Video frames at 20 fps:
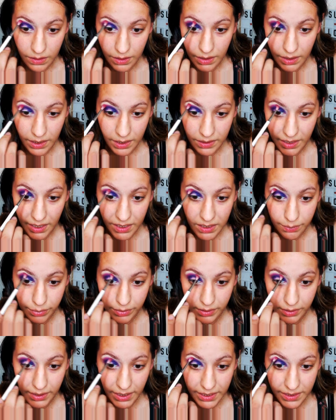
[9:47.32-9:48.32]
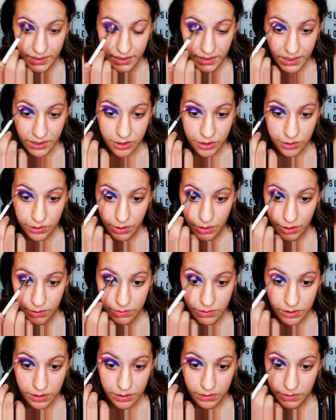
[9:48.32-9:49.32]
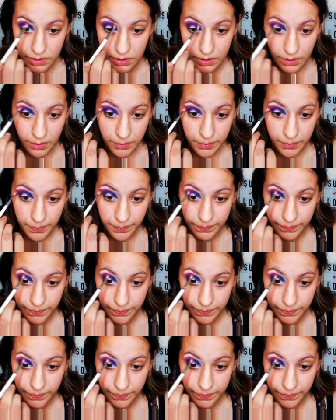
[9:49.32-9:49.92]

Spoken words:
and kind of blending as you go too, you know?